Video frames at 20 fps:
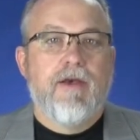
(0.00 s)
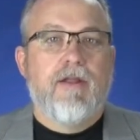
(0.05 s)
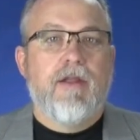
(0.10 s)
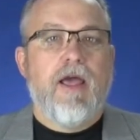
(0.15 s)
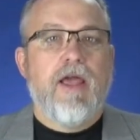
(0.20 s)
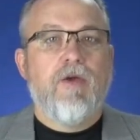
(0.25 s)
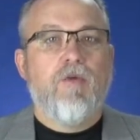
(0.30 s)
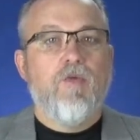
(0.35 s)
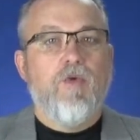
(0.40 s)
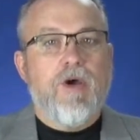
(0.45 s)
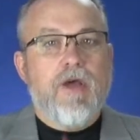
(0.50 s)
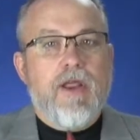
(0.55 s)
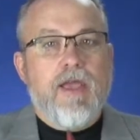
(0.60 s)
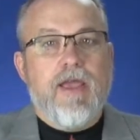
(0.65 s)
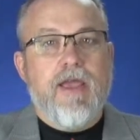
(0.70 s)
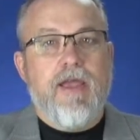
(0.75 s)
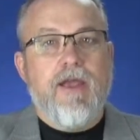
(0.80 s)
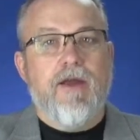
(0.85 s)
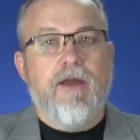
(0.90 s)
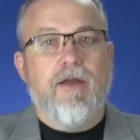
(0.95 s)

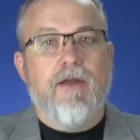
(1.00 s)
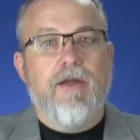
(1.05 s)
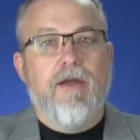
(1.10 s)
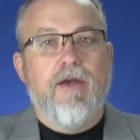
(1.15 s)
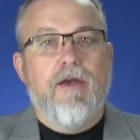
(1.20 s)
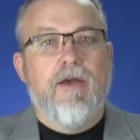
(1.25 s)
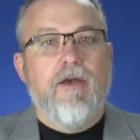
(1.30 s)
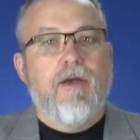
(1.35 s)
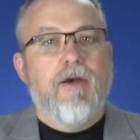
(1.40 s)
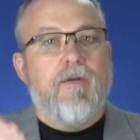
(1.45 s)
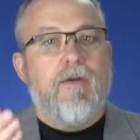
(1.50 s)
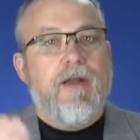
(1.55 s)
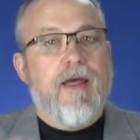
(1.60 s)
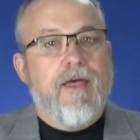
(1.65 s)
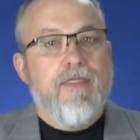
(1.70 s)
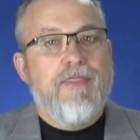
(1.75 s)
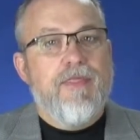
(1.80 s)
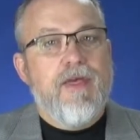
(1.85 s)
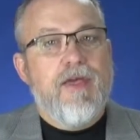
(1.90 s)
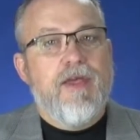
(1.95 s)
Woody here. When
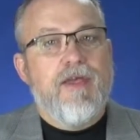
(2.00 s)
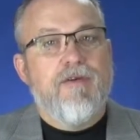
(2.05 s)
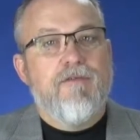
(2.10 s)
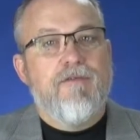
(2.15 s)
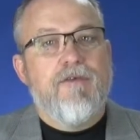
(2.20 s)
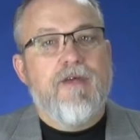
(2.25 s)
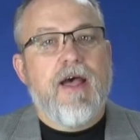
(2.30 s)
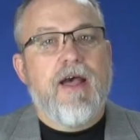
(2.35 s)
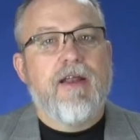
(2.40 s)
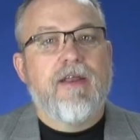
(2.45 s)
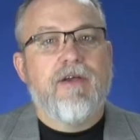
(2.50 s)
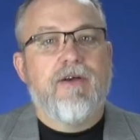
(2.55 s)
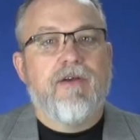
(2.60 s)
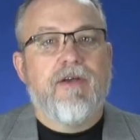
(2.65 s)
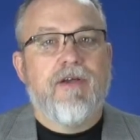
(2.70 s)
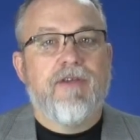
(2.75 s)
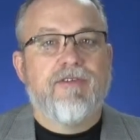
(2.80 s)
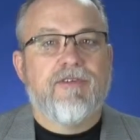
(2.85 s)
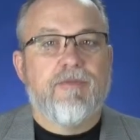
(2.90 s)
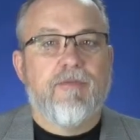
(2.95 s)
I think of an ideal
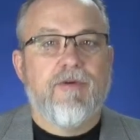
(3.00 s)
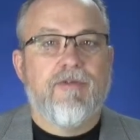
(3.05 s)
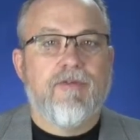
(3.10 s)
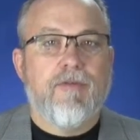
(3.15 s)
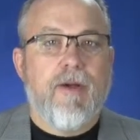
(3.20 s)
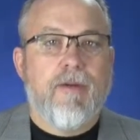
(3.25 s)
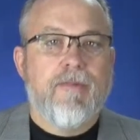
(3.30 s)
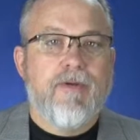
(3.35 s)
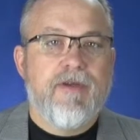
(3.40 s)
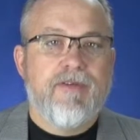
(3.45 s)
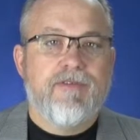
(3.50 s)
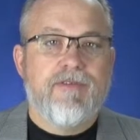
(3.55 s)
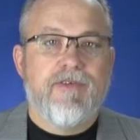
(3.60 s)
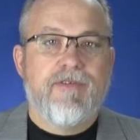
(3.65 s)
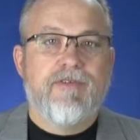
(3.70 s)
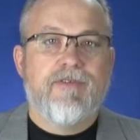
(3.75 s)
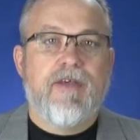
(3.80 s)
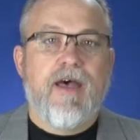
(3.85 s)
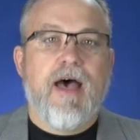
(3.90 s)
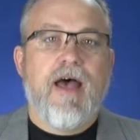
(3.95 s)
customer for my
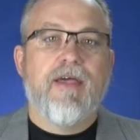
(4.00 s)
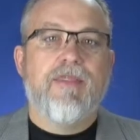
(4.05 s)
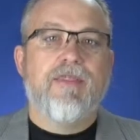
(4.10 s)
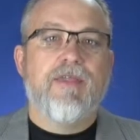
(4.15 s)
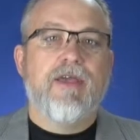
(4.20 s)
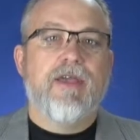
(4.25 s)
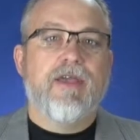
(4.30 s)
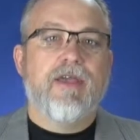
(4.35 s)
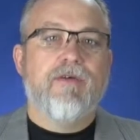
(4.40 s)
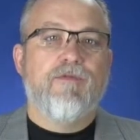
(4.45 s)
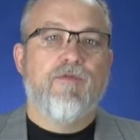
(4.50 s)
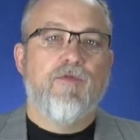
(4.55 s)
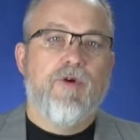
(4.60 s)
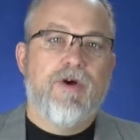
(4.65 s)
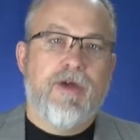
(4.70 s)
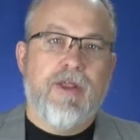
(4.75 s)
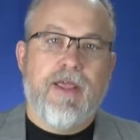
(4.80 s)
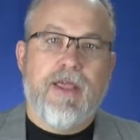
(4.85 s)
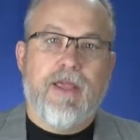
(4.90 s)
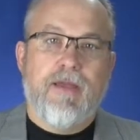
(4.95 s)
business, I think of
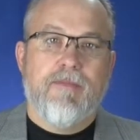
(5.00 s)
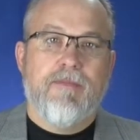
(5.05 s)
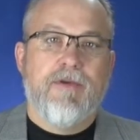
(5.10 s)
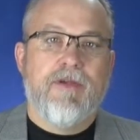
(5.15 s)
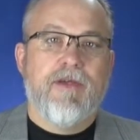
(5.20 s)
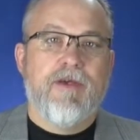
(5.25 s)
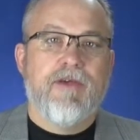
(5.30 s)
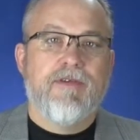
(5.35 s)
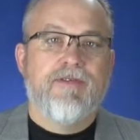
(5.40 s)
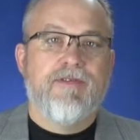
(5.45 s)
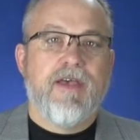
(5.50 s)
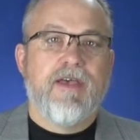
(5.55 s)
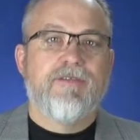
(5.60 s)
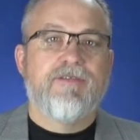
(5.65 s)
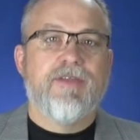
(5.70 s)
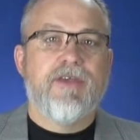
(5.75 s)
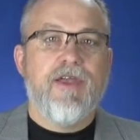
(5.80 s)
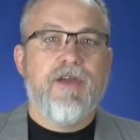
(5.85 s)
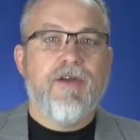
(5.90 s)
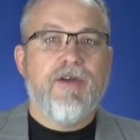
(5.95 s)
Woody, because
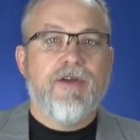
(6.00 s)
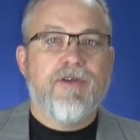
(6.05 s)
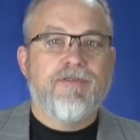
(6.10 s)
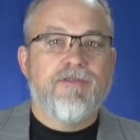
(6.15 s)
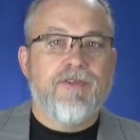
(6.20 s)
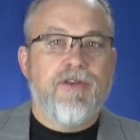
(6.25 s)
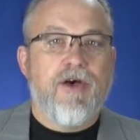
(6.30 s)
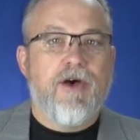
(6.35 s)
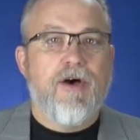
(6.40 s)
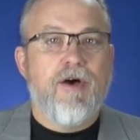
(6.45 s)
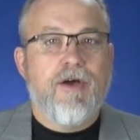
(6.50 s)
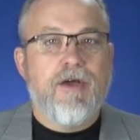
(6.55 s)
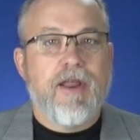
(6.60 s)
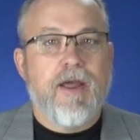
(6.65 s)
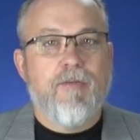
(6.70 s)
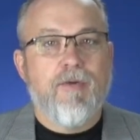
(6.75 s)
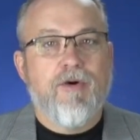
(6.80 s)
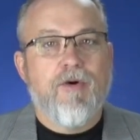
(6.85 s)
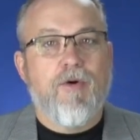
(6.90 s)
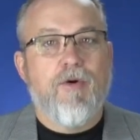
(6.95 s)
as the year goes along and
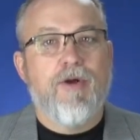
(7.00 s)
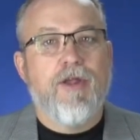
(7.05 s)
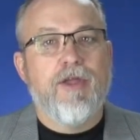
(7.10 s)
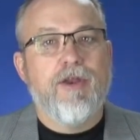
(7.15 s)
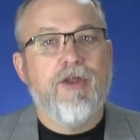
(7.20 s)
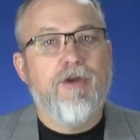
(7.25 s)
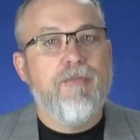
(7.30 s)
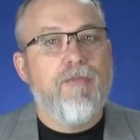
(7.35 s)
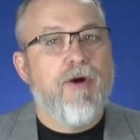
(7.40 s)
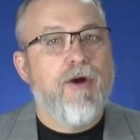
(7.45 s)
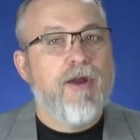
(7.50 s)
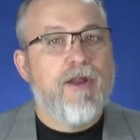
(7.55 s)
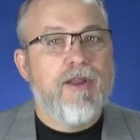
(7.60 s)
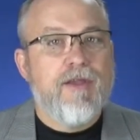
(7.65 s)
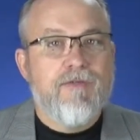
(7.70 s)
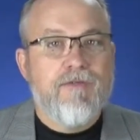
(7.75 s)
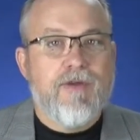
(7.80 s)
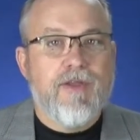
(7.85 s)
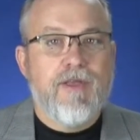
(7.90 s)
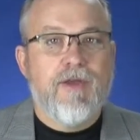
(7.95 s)
I'm recording new
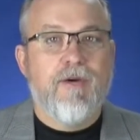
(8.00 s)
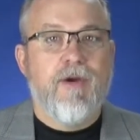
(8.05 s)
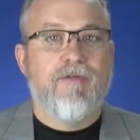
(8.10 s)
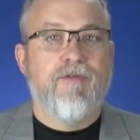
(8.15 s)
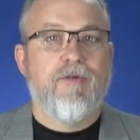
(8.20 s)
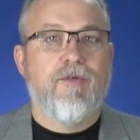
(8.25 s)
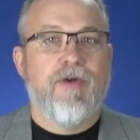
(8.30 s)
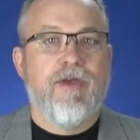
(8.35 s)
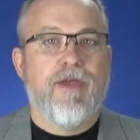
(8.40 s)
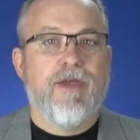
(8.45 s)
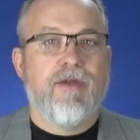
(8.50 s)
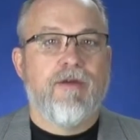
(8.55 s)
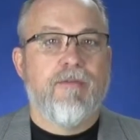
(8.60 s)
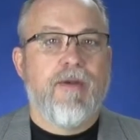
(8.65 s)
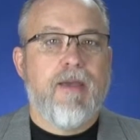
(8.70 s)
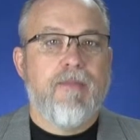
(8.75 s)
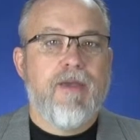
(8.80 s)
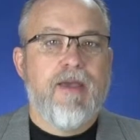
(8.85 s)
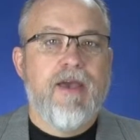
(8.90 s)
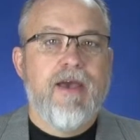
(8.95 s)
marketing video every week, or
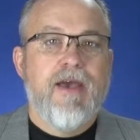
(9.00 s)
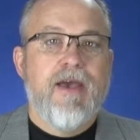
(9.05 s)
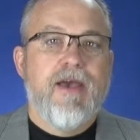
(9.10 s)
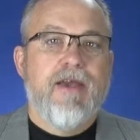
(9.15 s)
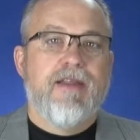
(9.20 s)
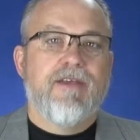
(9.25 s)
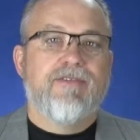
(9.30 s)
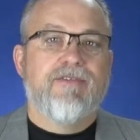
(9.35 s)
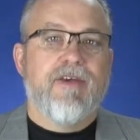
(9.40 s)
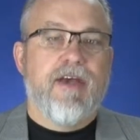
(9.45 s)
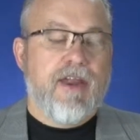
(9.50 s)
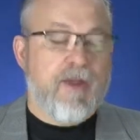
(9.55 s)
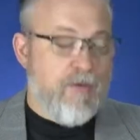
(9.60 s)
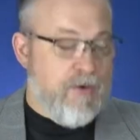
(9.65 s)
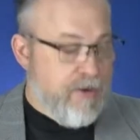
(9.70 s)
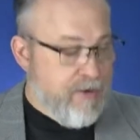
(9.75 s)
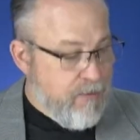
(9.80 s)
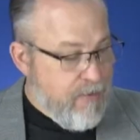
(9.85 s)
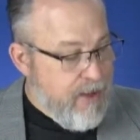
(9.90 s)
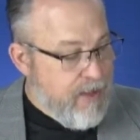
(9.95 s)
maybe deciding
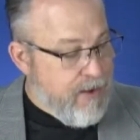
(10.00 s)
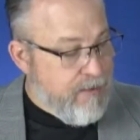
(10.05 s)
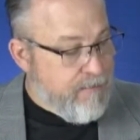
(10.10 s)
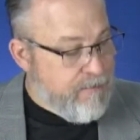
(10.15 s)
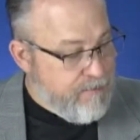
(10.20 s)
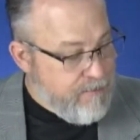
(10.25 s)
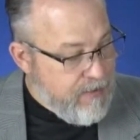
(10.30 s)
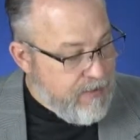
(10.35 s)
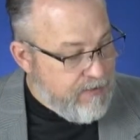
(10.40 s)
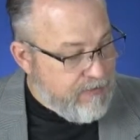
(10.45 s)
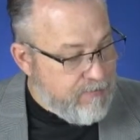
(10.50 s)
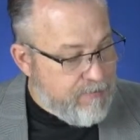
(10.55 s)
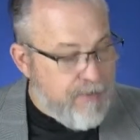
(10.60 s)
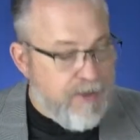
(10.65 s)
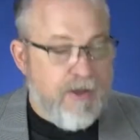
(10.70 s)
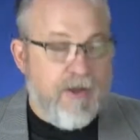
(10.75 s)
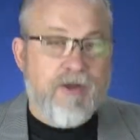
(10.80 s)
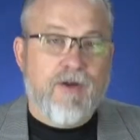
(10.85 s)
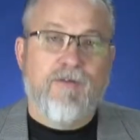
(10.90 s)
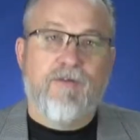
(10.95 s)
what to write on
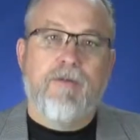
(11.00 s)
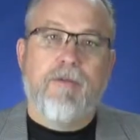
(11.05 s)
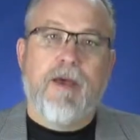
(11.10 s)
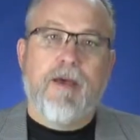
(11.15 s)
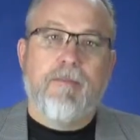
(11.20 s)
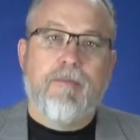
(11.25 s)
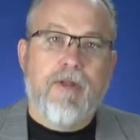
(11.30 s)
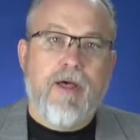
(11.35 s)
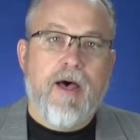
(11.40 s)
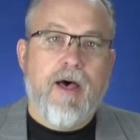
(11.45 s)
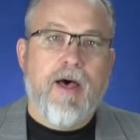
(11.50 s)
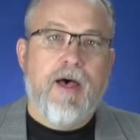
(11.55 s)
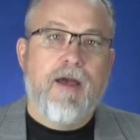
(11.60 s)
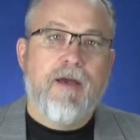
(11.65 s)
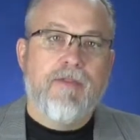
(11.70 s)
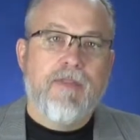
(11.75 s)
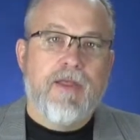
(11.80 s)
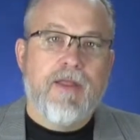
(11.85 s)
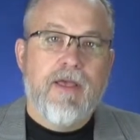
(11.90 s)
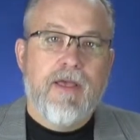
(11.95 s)
Facebook or for my
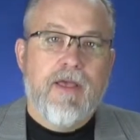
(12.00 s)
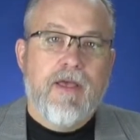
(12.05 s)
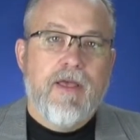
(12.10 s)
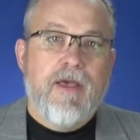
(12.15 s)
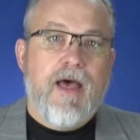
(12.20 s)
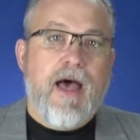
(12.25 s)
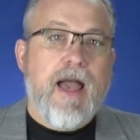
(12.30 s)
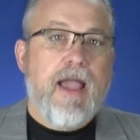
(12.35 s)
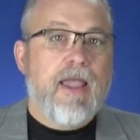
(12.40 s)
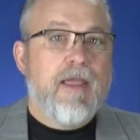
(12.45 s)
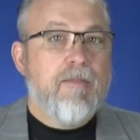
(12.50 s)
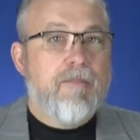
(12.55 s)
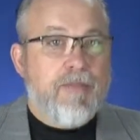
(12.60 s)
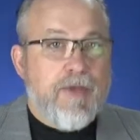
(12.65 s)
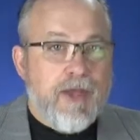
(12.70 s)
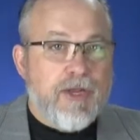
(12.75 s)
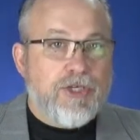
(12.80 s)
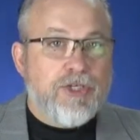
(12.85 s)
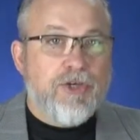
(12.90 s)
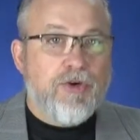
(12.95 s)
blog, then I can
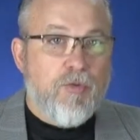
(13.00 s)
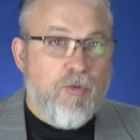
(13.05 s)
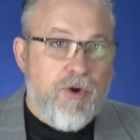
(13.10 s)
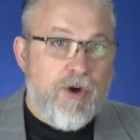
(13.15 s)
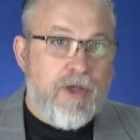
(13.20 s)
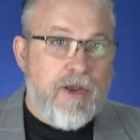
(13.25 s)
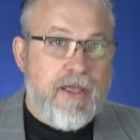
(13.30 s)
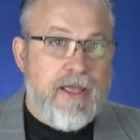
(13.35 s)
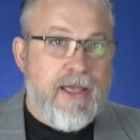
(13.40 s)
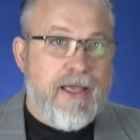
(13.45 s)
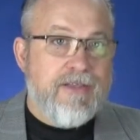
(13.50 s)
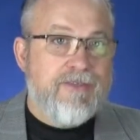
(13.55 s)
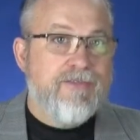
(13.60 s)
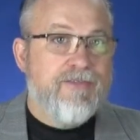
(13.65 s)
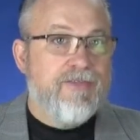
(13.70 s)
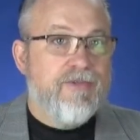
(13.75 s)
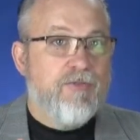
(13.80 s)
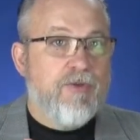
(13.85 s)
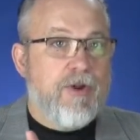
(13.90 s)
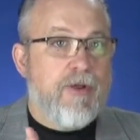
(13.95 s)
picture Woody
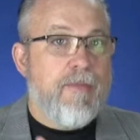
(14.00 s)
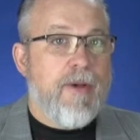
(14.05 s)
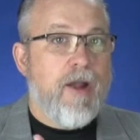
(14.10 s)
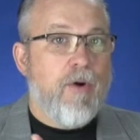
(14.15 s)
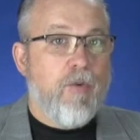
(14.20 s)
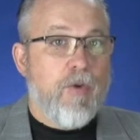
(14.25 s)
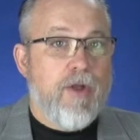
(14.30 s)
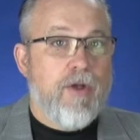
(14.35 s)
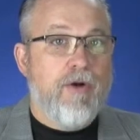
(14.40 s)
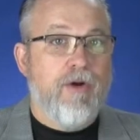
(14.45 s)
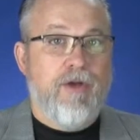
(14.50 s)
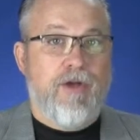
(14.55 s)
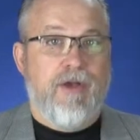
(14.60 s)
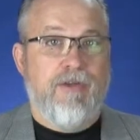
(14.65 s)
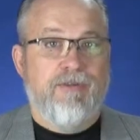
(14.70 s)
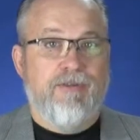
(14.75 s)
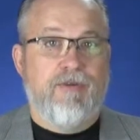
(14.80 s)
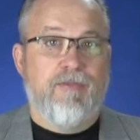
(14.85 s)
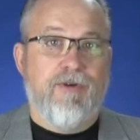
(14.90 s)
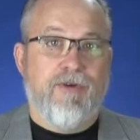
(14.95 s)
as one of my real
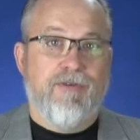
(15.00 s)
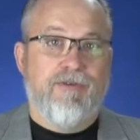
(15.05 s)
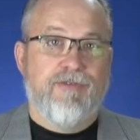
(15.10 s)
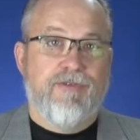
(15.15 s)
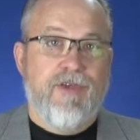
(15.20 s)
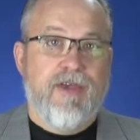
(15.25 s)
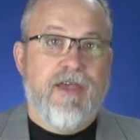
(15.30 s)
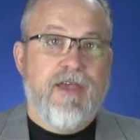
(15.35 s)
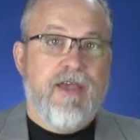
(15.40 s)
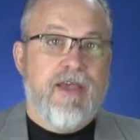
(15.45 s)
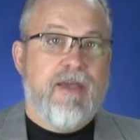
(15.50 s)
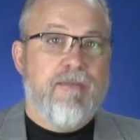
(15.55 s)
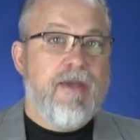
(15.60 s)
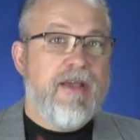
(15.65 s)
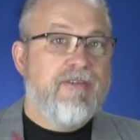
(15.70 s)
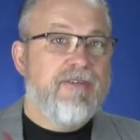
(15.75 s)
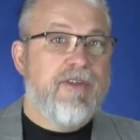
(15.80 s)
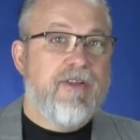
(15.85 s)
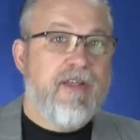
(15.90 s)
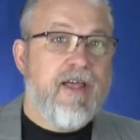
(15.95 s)
customers. It
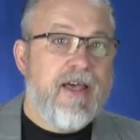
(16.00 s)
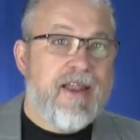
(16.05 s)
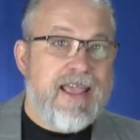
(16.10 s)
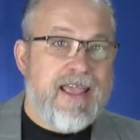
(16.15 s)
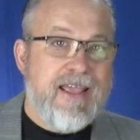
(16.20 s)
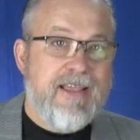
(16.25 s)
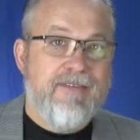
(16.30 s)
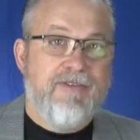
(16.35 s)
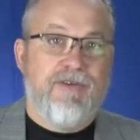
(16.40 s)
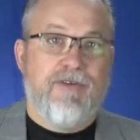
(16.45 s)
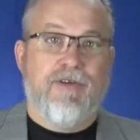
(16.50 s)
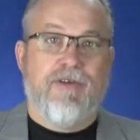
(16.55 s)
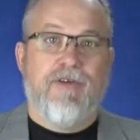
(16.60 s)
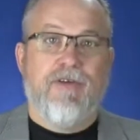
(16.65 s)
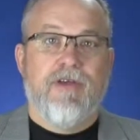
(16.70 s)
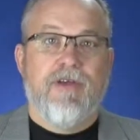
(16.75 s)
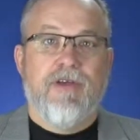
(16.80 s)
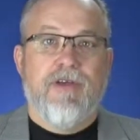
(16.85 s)
makes it a lot easier.